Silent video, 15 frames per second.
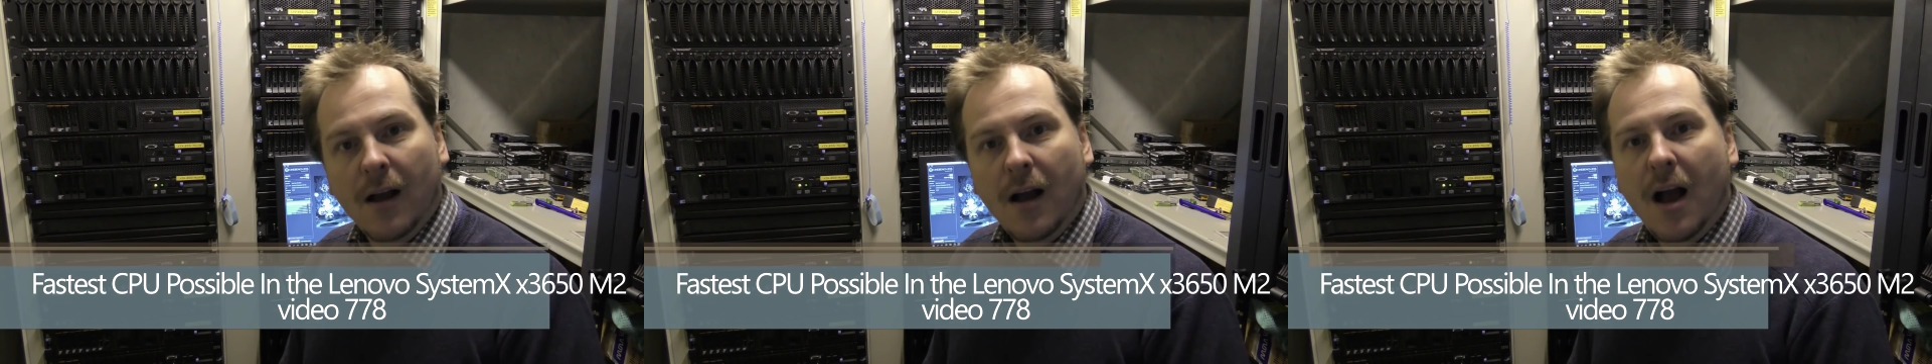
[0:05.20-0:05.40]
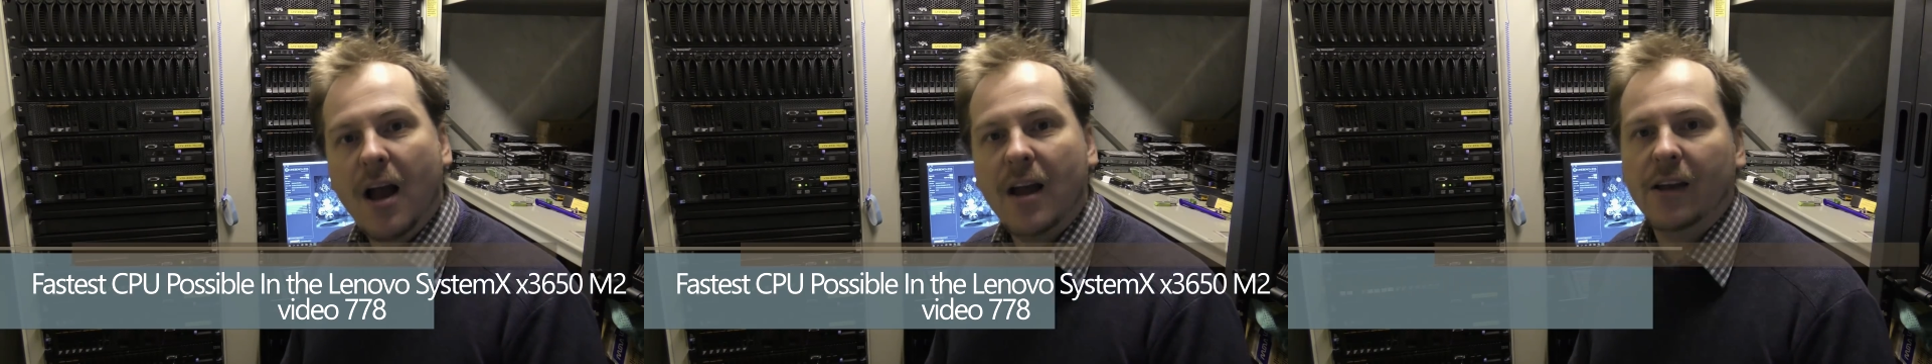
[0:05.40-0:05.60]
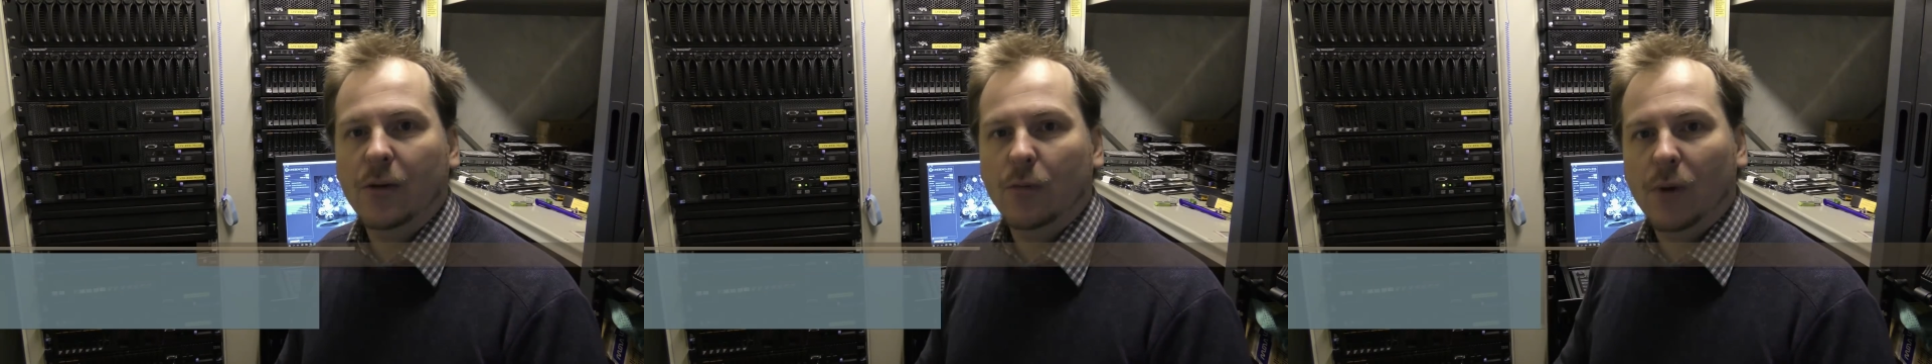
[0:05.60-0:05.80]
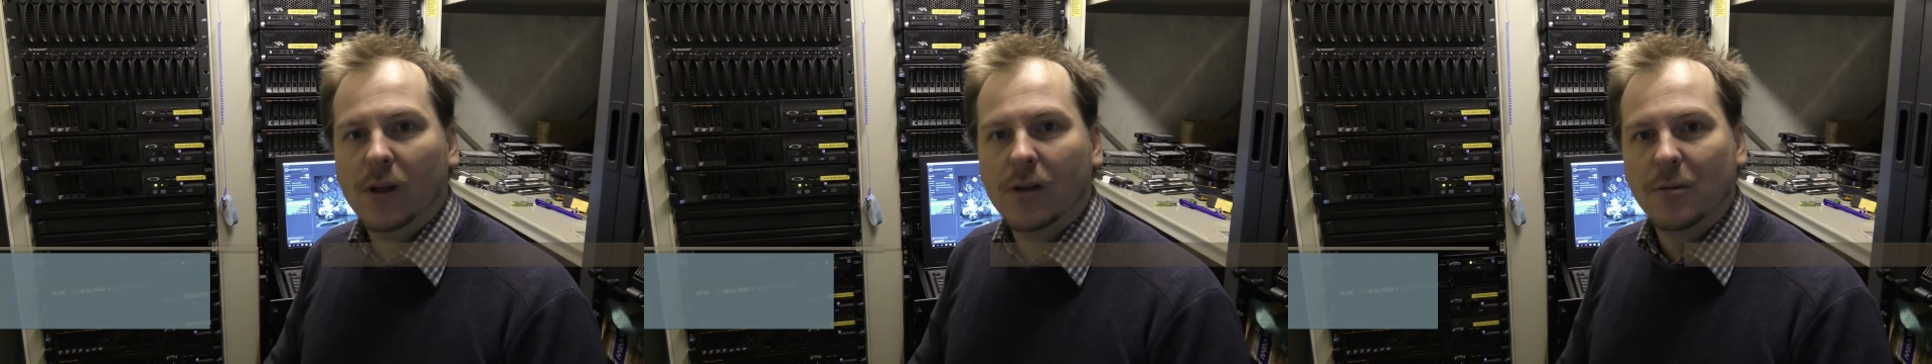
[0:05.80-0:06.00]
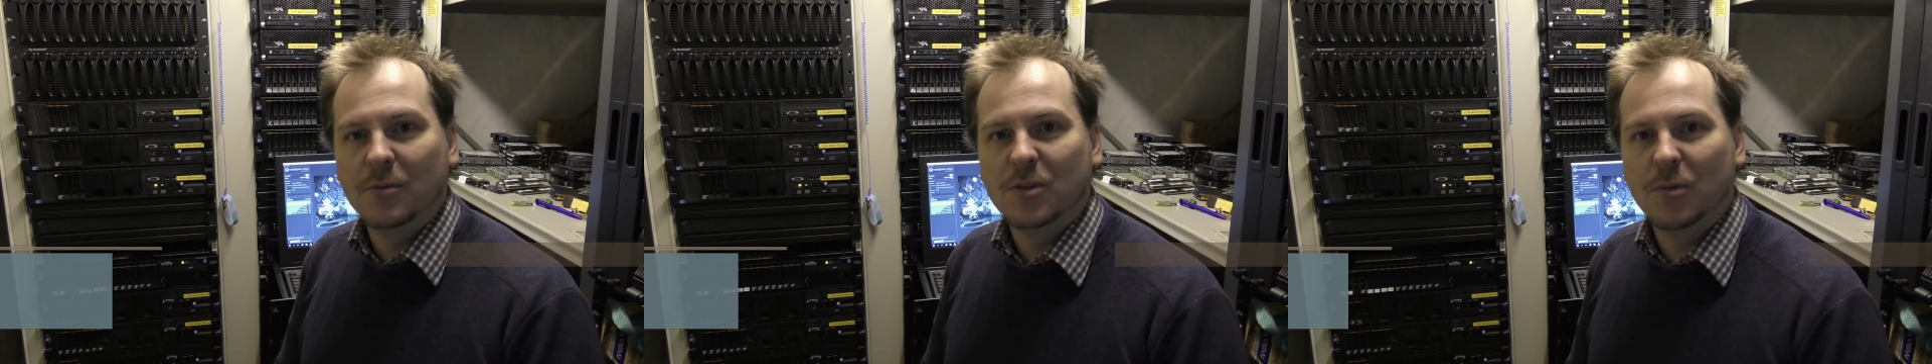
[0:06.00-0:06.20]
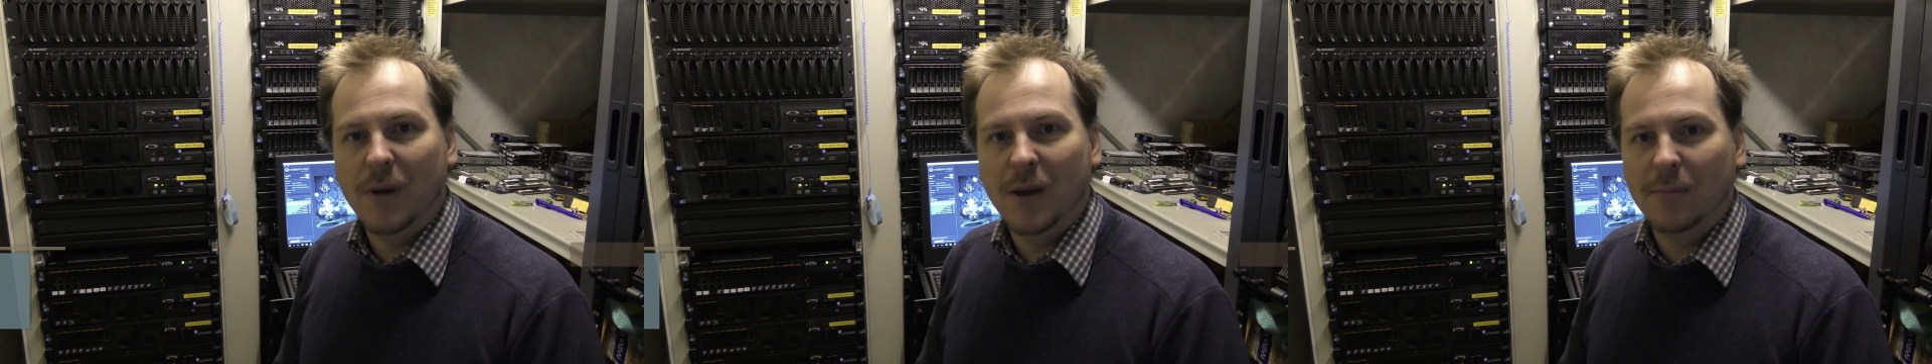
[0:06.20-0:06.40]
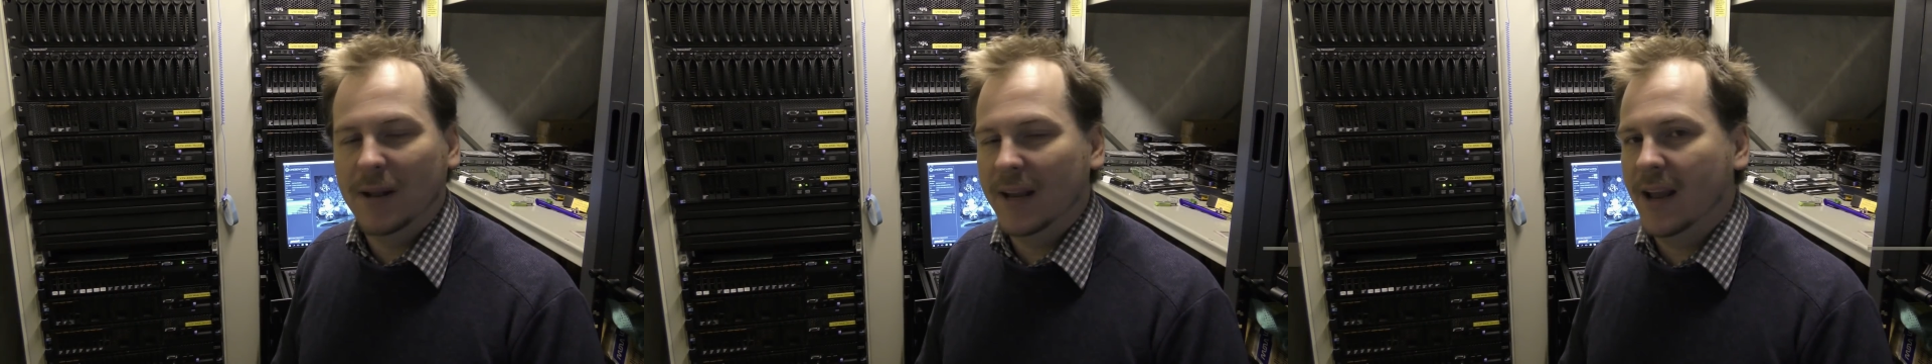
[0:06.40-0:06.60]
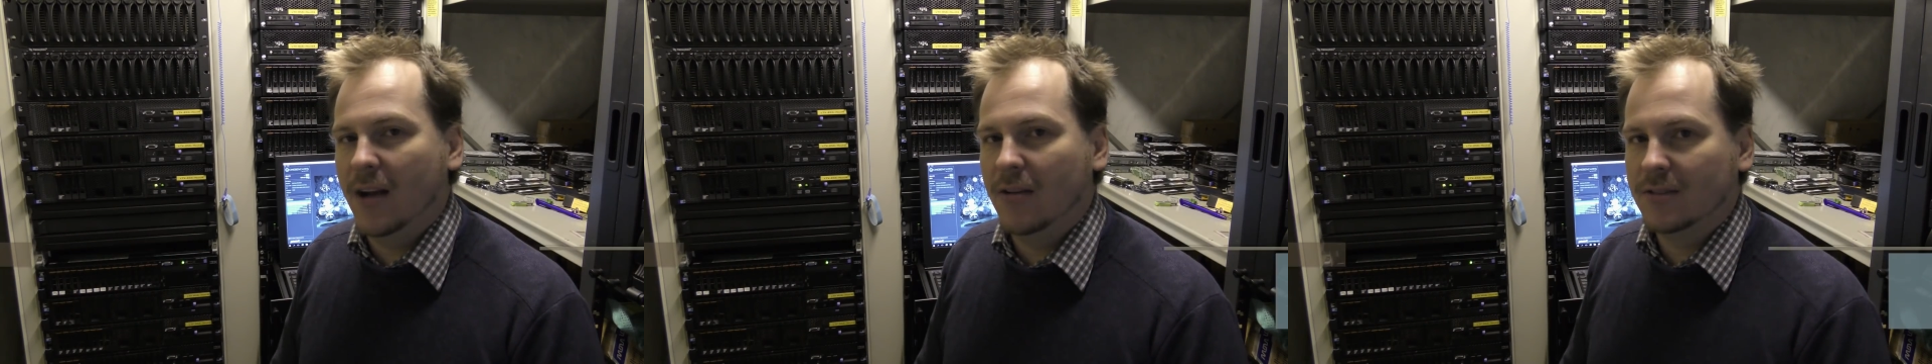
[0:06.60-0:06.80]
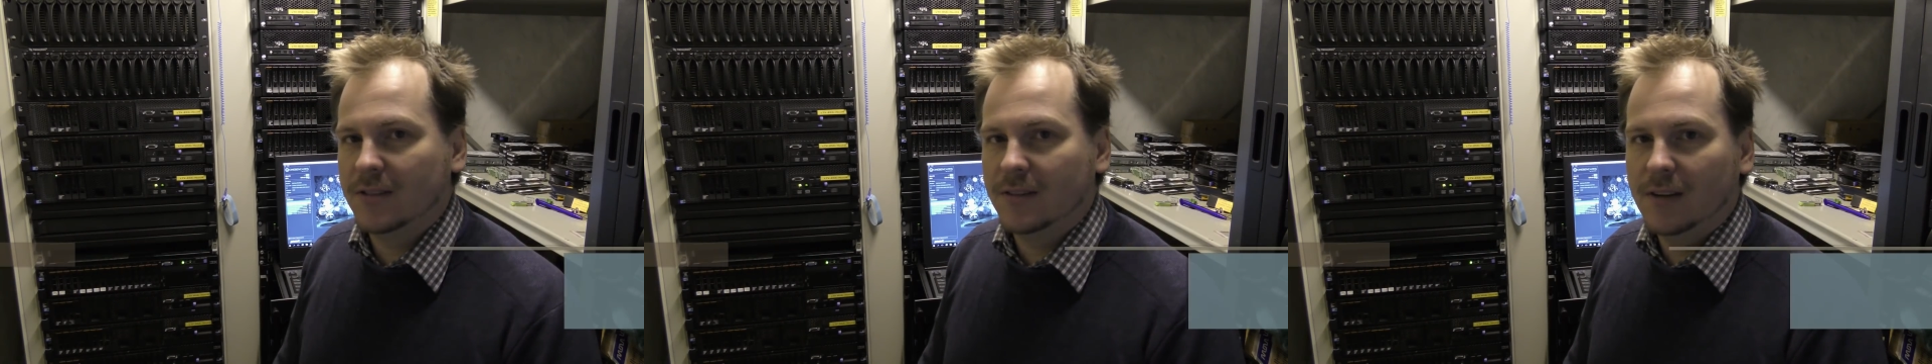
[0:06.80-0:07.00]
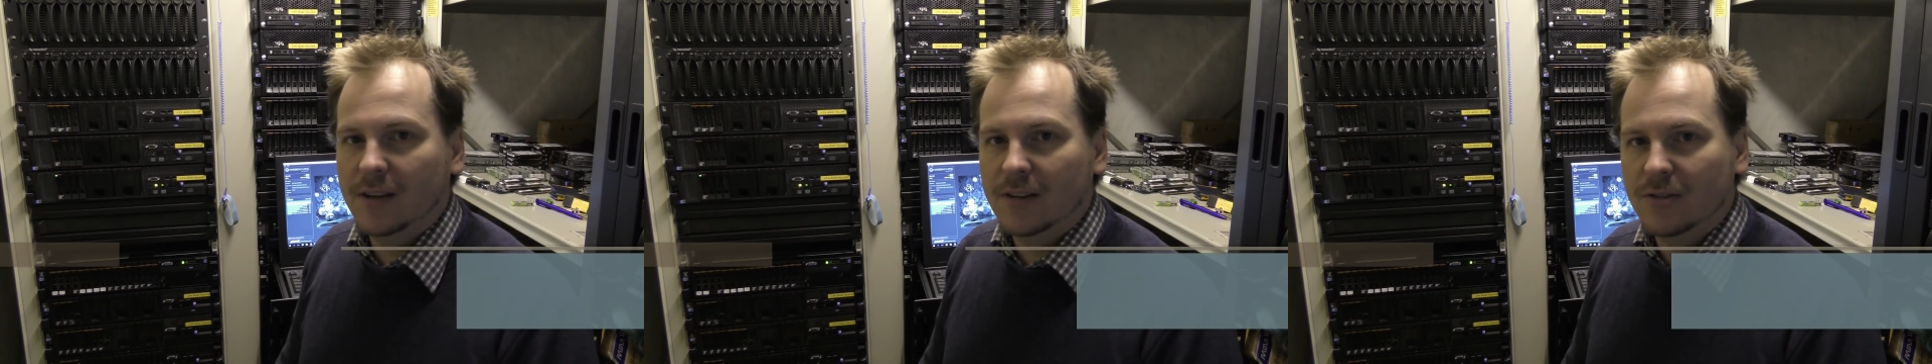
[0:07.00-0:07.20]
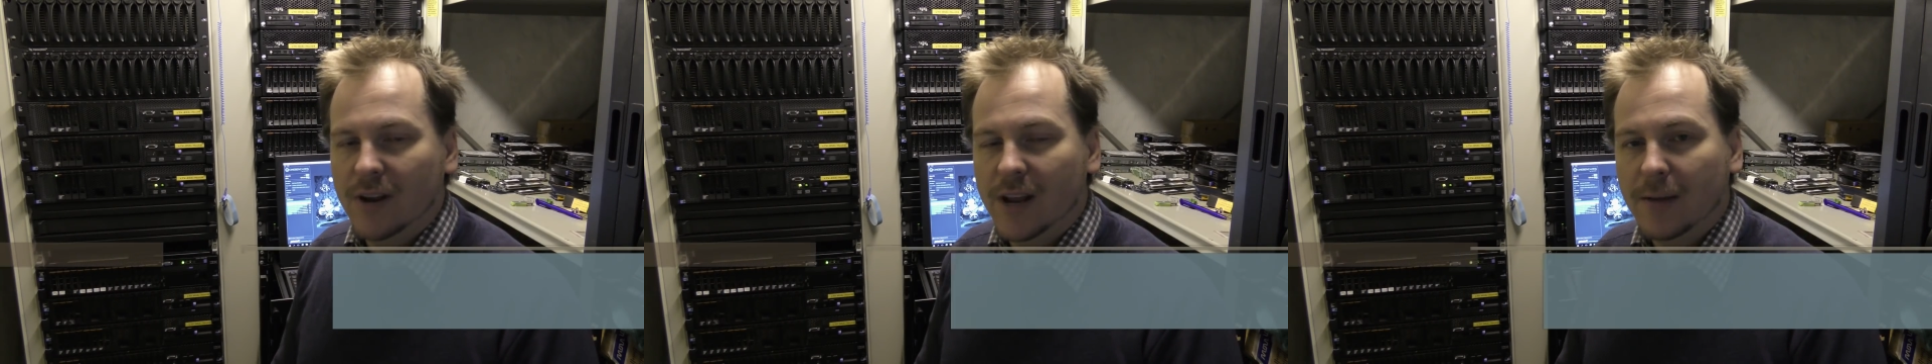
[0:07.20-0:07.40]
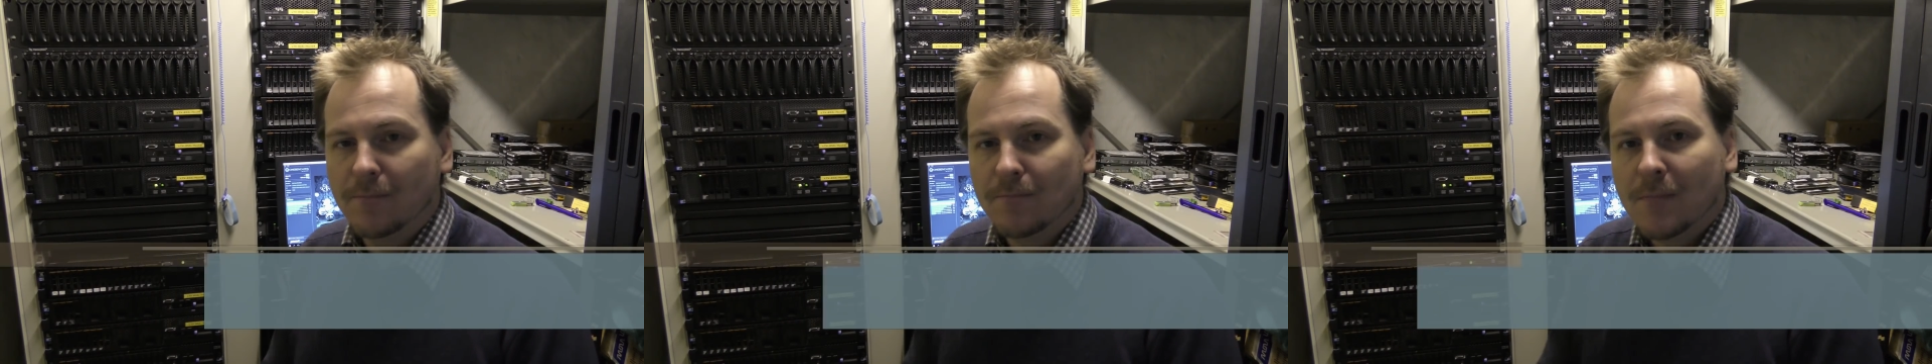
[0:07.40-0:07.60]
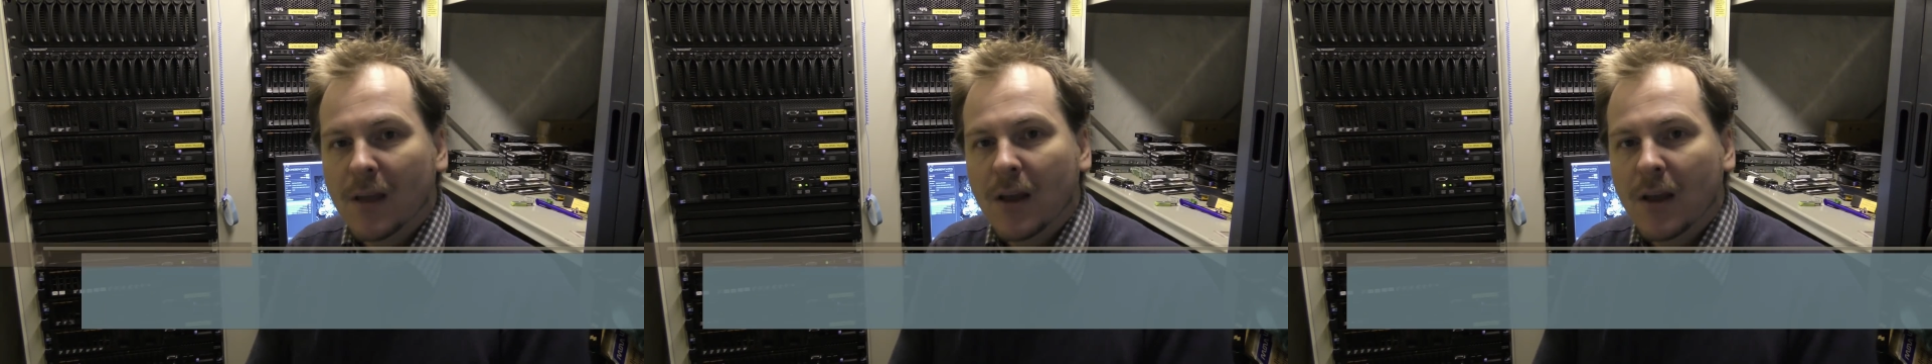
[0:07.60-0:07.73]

Hi and welcome to my playhouse and today